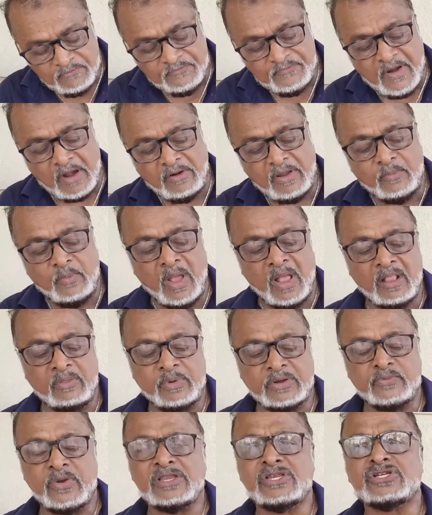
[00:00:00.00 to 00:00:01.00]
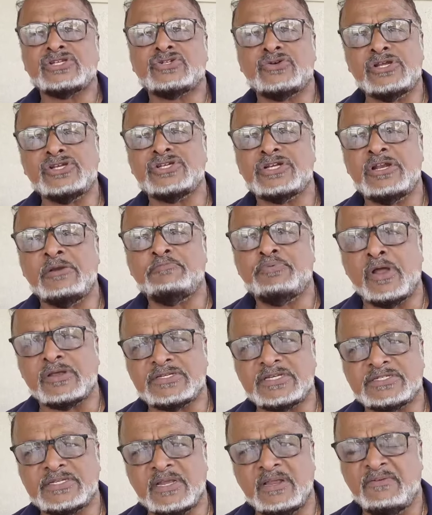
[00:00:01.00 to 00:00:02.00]
very well with registration and
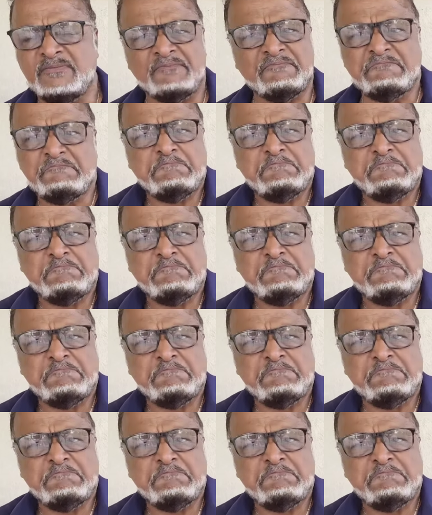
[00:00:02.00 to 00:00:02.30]
processing.